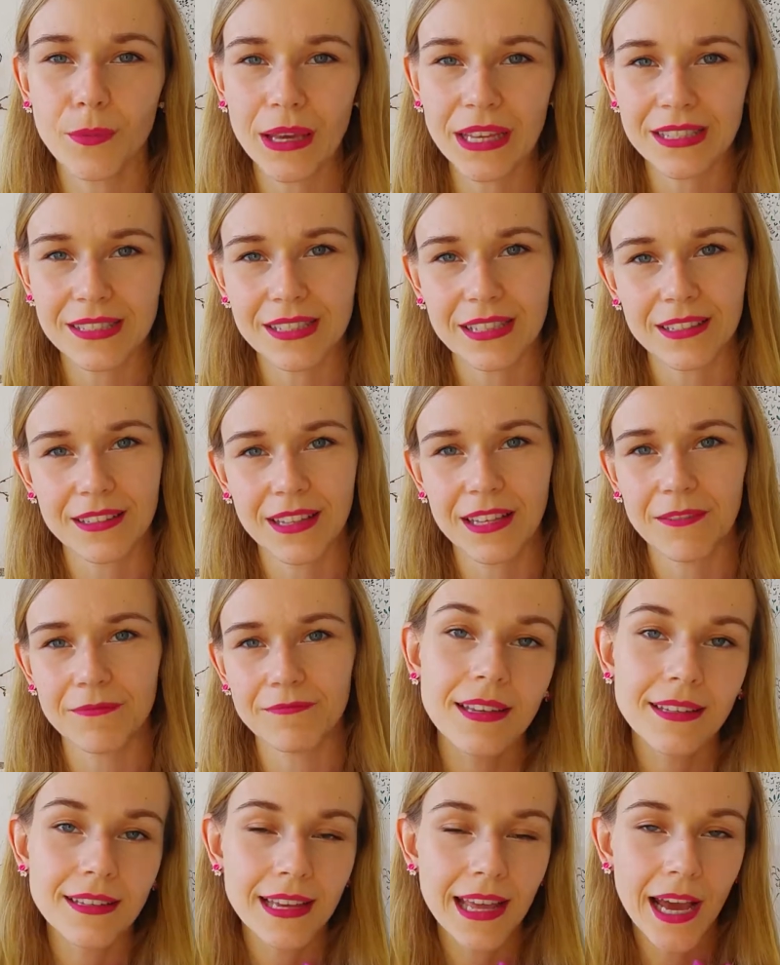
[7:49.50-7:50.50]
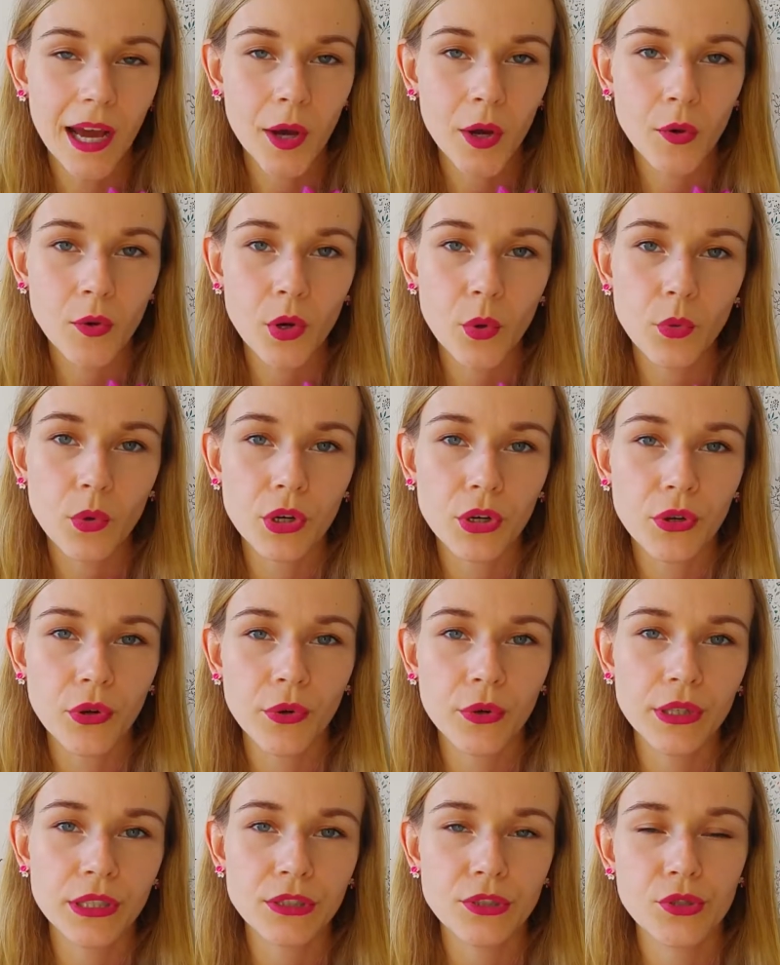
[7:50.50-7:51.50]
basically. Now we're
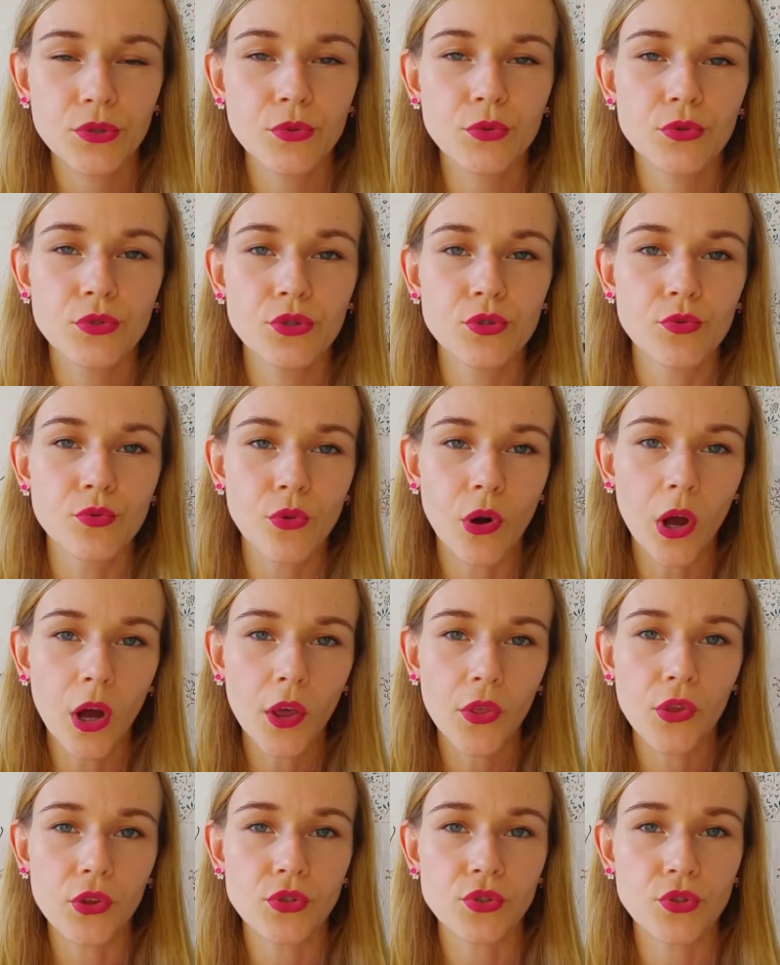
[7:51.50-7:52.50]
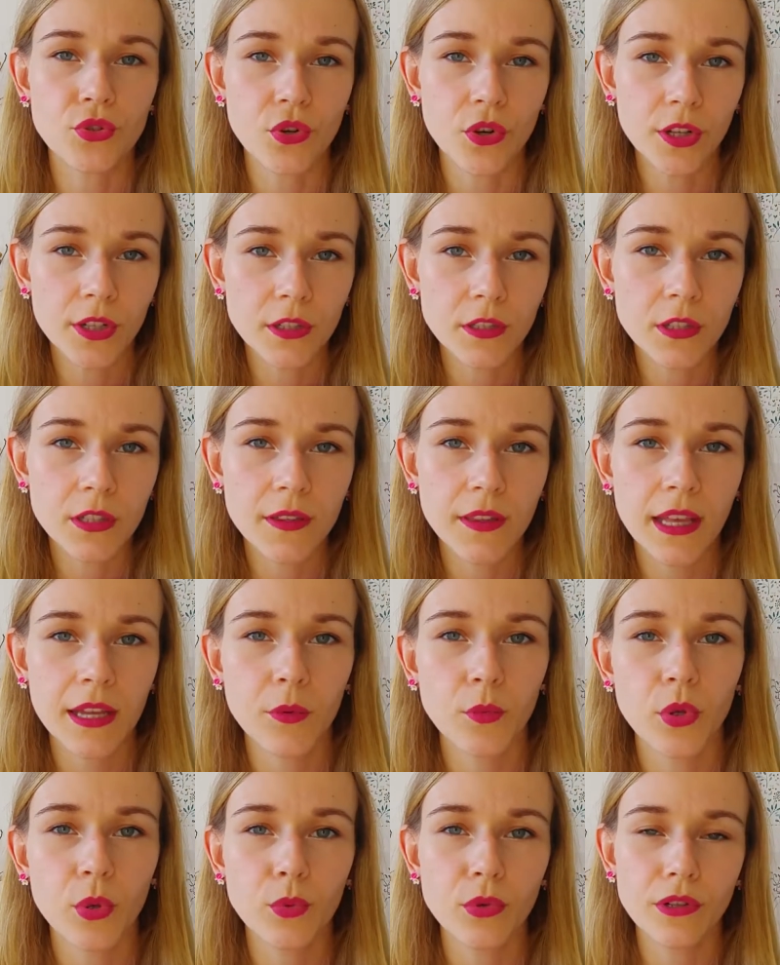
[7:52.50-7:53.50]
going to draw the circle
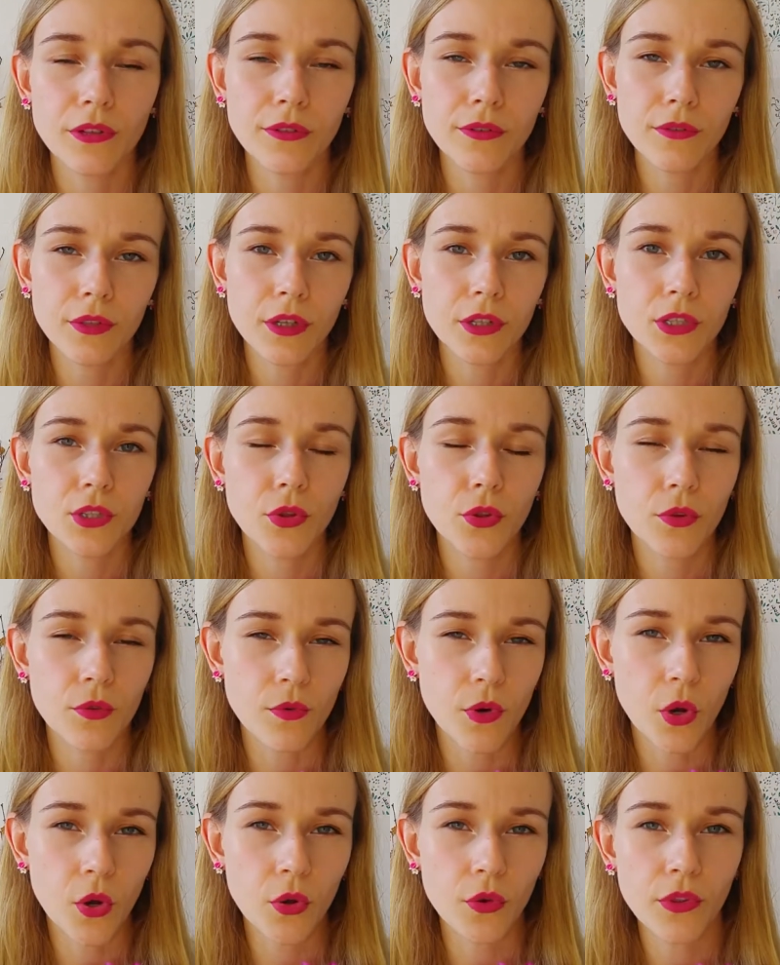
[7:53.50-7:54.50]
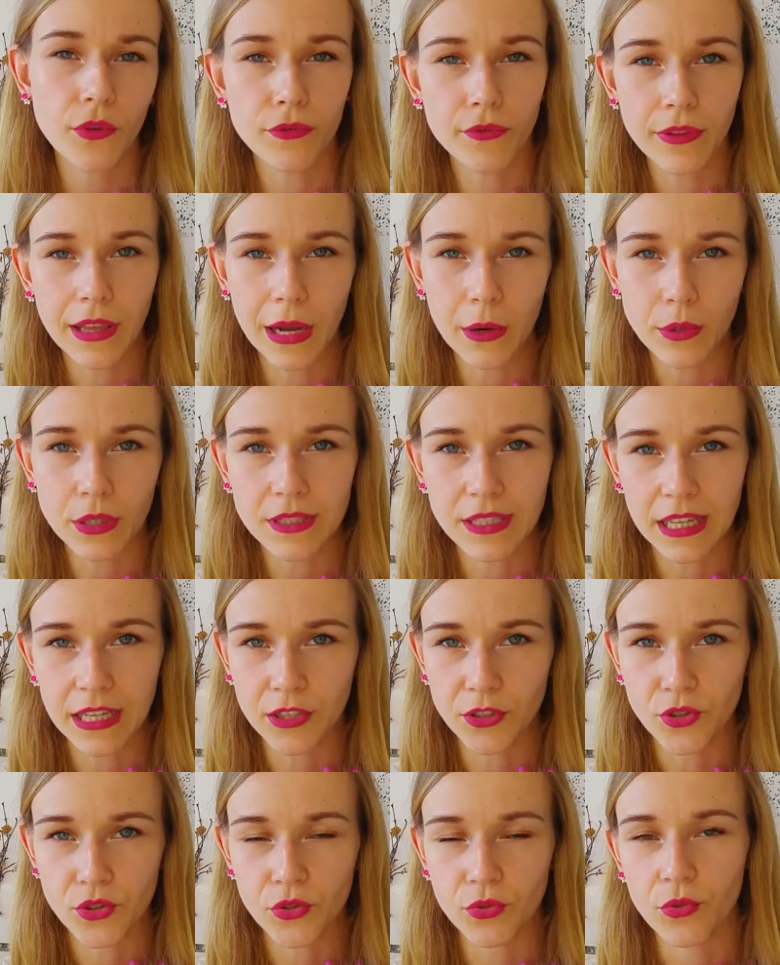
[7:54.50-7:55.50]
that we will throw the flowers
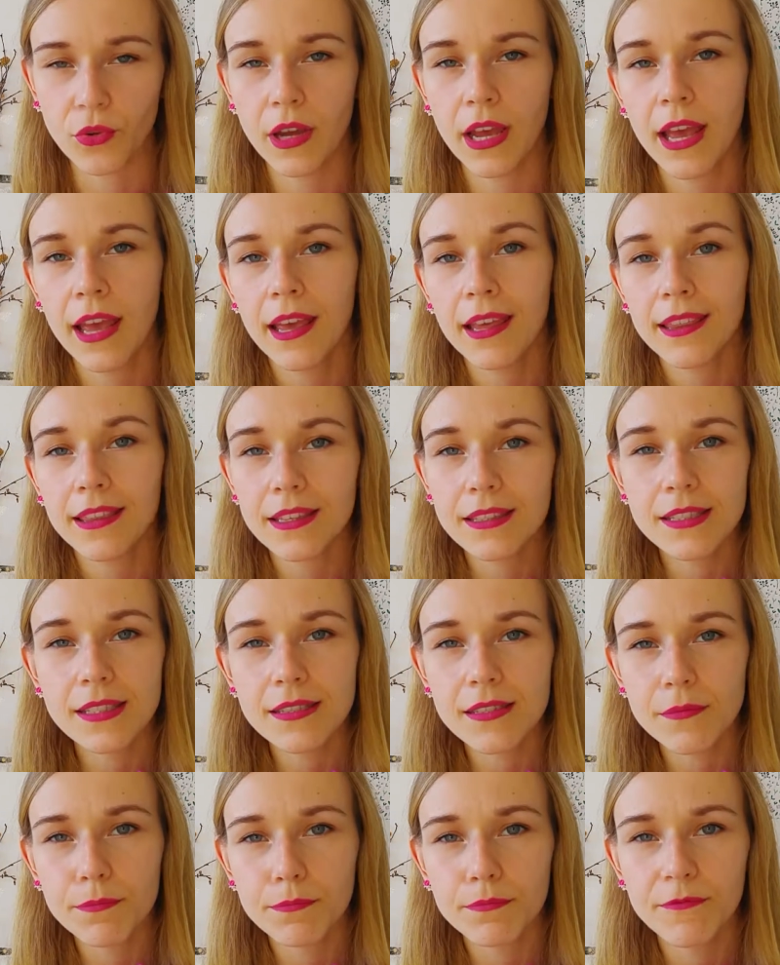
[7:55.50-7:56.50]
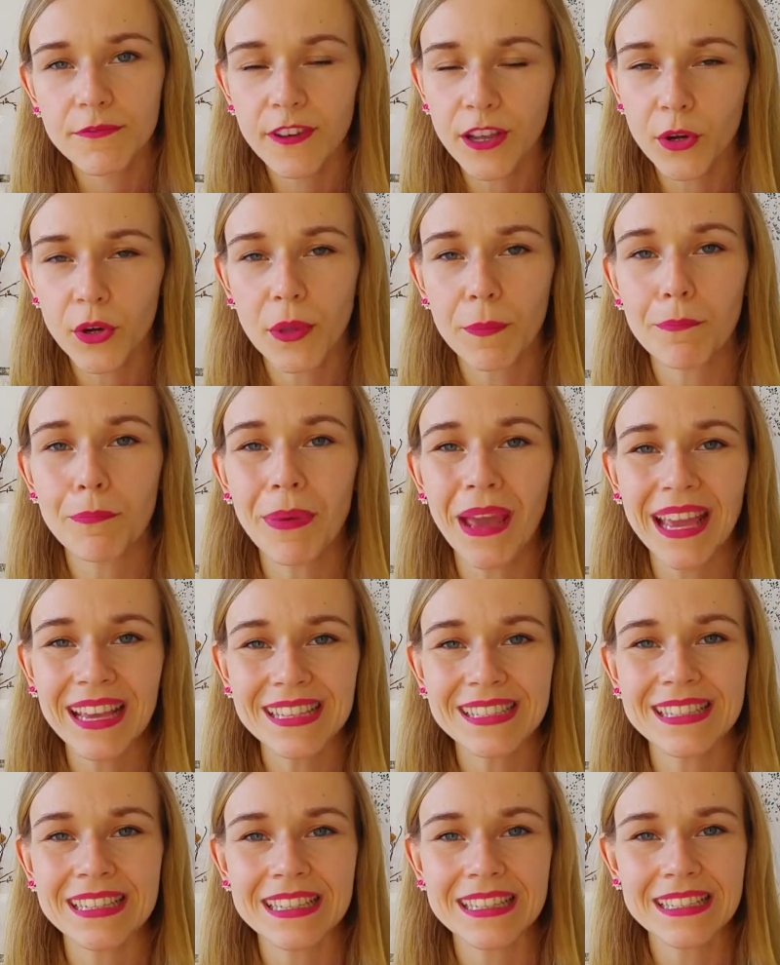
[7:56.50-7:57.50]
into. This is a very
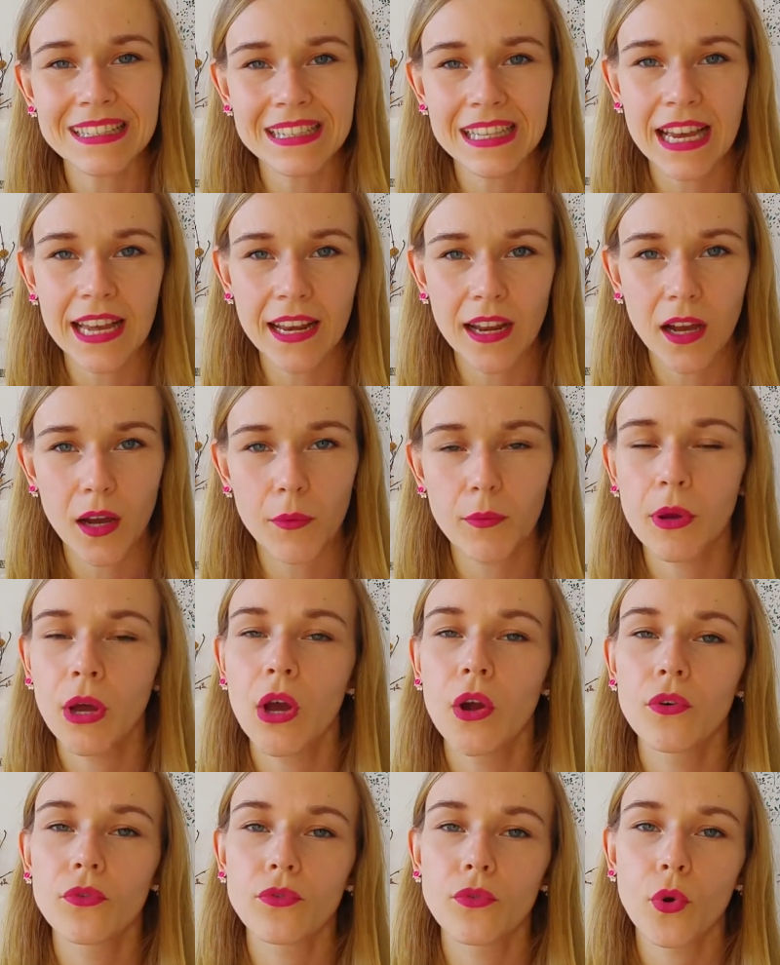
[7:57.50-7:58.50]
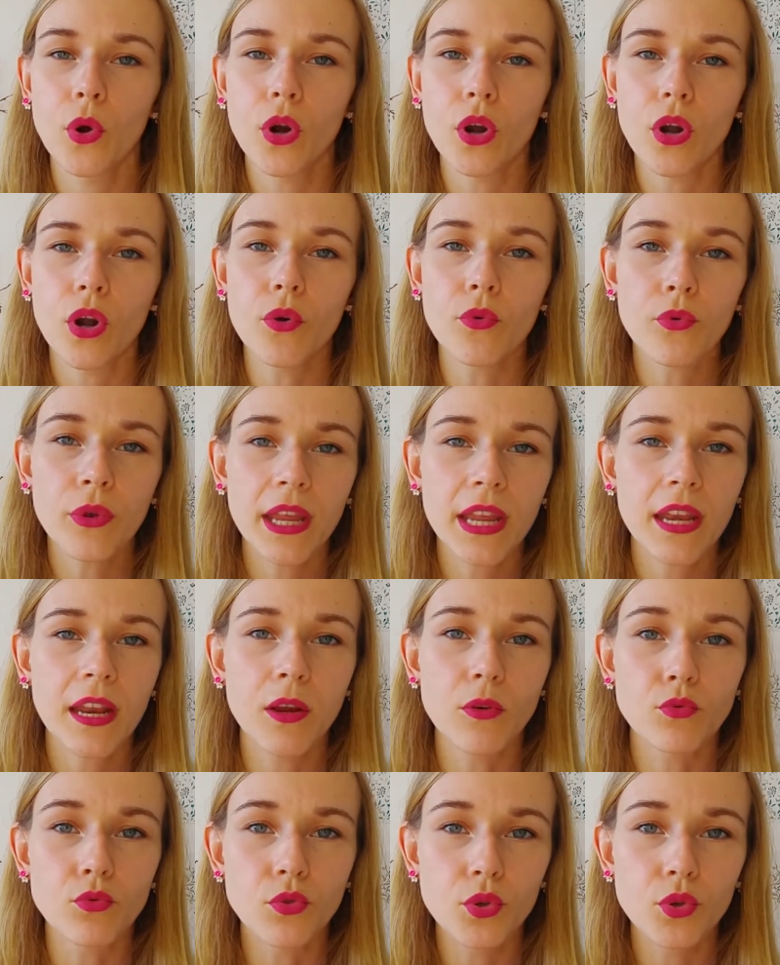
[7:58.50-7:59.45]
basic setup for reading